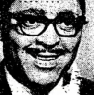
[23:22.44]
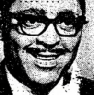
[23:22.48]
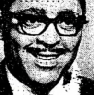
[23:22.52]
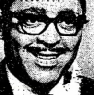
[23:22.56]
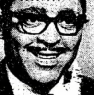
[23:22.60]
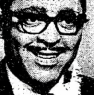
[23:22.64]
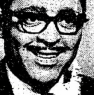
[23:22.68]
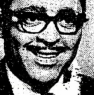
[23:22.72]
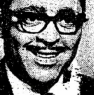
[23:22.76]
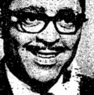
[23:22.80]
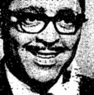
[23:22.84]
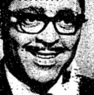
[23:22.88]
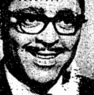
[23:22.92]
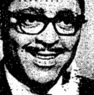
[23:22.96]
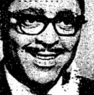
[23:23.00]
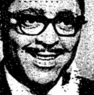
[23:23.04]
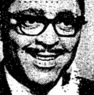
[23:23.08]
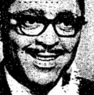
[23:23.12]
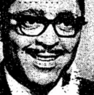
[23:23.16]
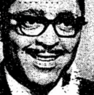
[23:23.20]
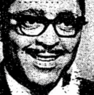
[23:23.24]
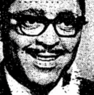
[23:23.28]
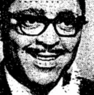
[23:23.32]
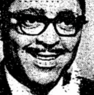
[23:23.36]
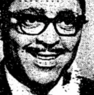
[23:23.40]

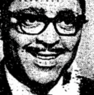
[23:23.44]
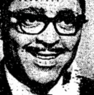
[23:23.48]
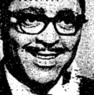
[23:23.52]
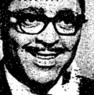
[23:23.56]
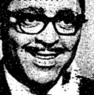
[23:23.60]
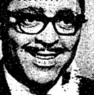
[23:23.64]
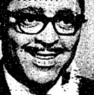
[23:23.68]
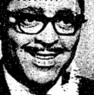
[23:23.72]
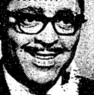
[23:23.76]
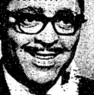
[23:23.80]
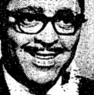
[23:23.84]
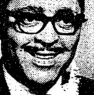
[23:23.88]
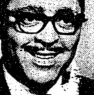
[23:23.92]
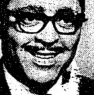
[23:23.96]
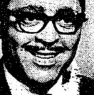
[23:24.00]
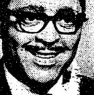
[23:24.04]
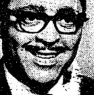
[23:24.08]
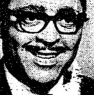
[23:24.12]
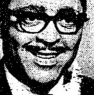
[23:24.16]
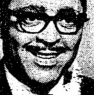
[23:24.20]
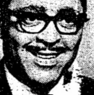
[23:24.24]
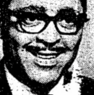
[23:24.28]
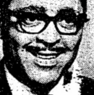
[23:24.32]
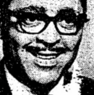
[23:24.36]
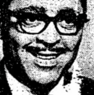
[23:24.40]

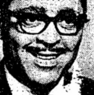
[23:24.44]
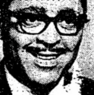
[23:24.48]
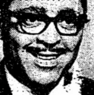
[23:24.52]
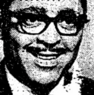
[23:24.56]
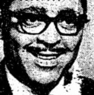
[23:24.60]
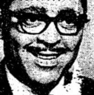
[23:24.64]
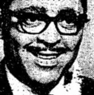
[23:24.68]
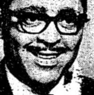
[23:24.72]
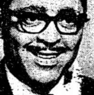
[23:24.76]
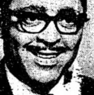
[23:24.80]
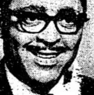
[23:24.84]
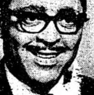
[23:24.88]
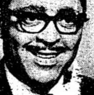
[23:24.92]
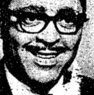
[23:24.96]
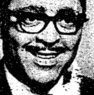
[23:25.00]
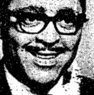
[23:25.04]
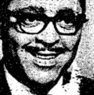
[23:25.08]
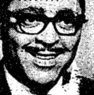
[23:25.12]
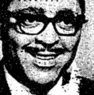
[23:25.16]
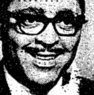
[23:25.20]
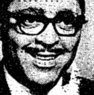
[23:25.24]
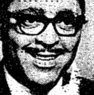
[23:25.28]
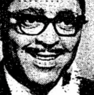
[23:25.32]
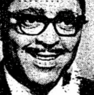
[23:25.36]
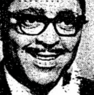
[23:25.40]

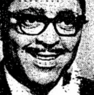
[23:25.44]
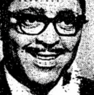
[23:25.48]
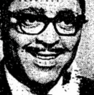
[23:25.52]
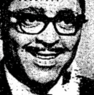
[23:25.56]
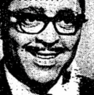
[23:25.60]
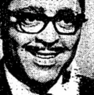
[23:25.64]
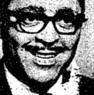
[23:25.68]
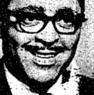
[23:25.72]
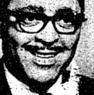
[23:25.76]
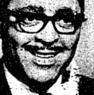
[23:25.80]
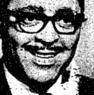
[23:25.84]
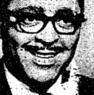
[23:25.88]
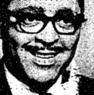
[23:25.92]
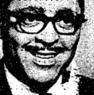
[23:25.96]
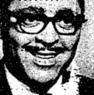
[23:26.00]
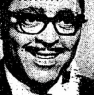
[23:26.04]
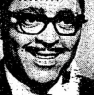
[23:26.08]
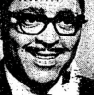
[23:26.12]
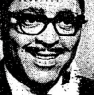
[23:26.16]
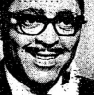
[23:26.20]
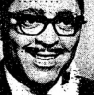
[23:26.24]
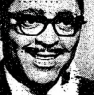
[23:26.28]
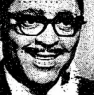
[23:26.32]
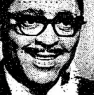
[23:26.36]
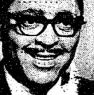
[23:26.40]

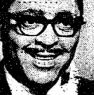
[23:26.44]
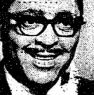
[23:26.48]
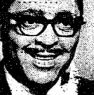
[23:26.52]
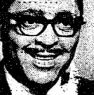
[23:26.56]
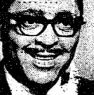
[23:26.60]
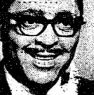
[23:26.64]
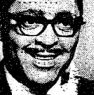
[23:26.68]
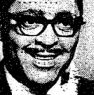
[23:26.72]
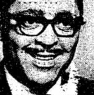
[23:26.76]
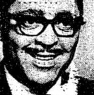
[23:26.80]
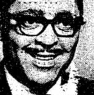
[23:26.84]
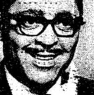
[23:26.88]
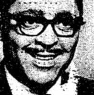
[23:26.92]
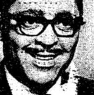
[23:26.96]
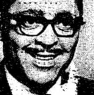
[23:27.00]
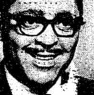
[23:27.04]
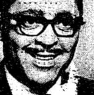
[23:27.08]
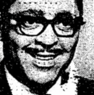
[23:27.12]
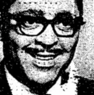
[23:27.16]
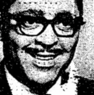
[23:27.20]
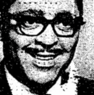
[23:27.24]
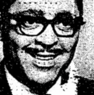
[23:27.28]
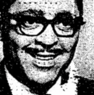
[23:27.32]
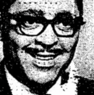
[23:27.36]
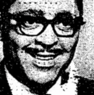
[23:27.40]

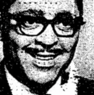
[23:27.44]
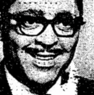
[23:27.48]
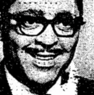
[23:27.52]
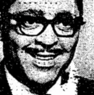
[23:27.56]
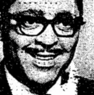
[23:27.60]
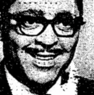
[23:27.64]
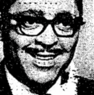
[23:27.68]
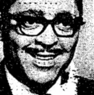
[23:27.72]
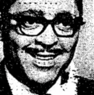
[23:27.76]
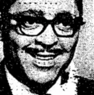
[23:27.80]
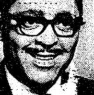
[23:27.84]
This person isn't speaking.